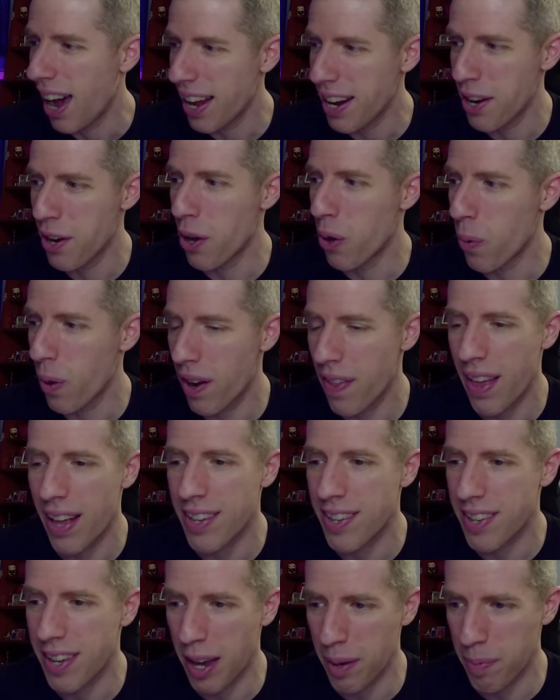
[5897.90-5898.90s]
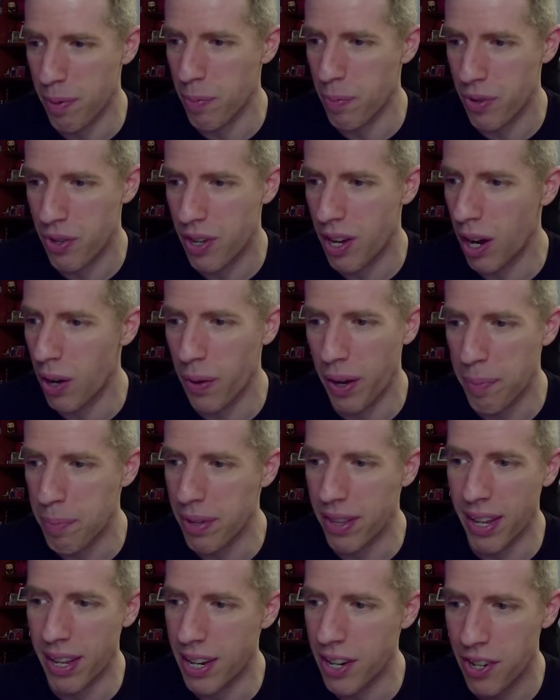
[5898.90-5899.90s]
I didn't know where that segment was
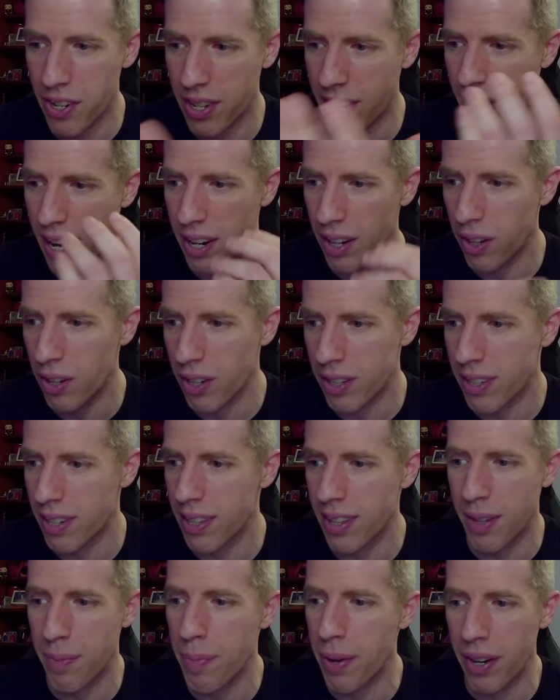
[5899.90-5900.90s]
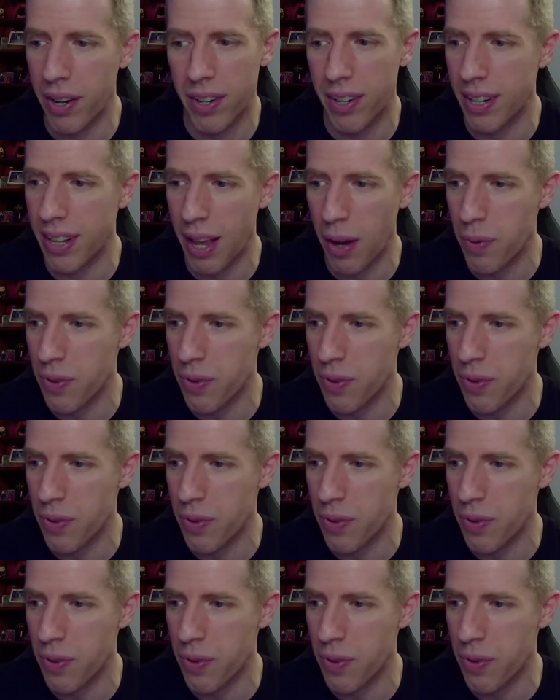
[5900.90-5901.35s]
going, but then he just kind of looked in the mirror and